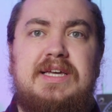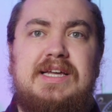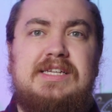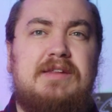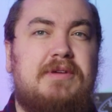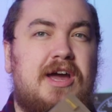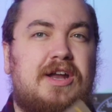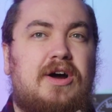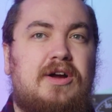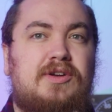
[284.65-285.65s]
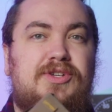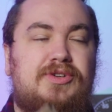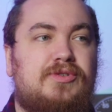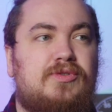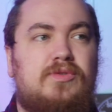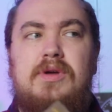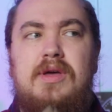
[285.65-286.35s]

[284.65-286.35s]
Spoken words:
it's going to be kind of hard to